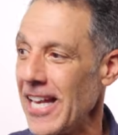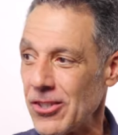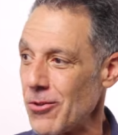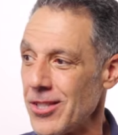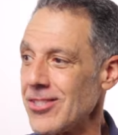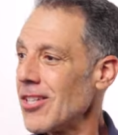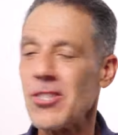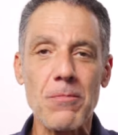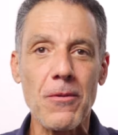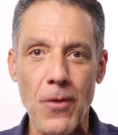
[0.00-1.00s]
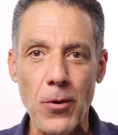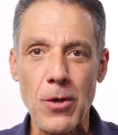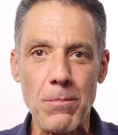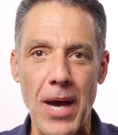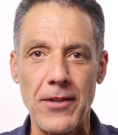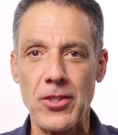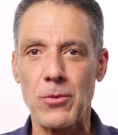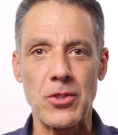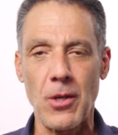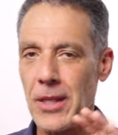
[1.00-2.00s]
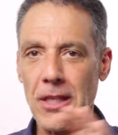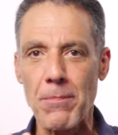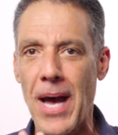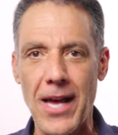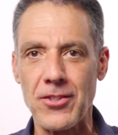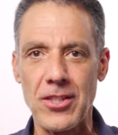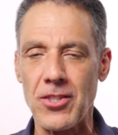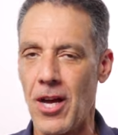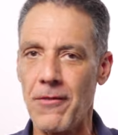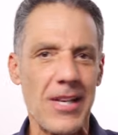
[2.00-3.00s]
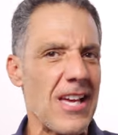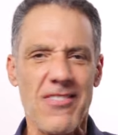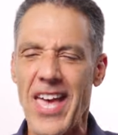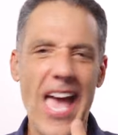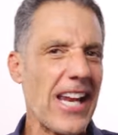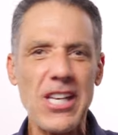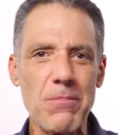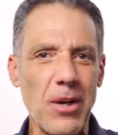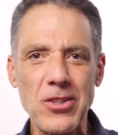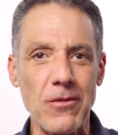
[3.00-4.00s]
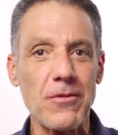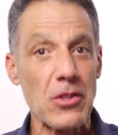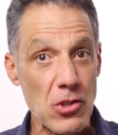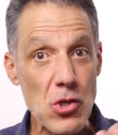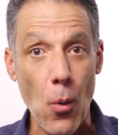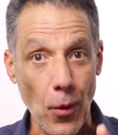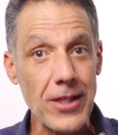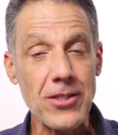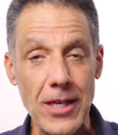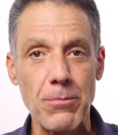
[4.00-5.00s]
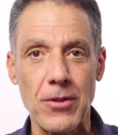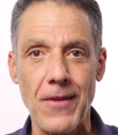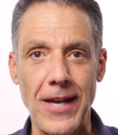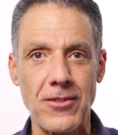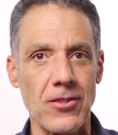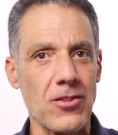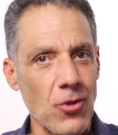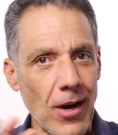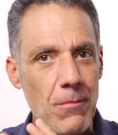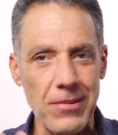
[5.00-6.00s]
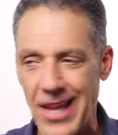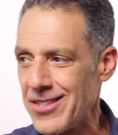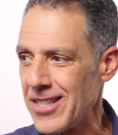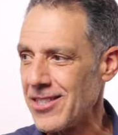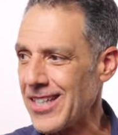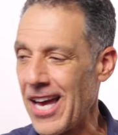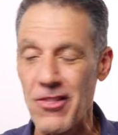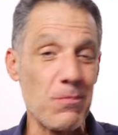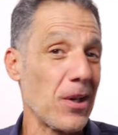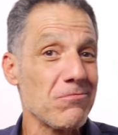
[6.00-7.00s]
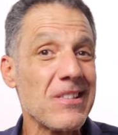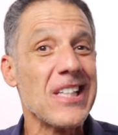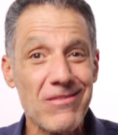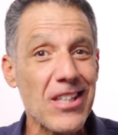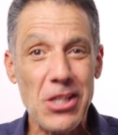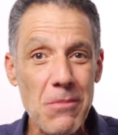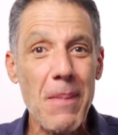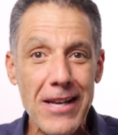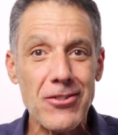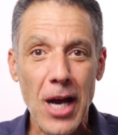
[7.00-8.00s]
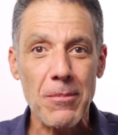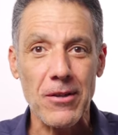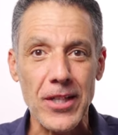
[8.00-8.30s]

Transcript: And so this is a simple photo composite where somebody composited stuff. They added a bunch of noise, imperfections to try to blend it in together, but they did a bad job of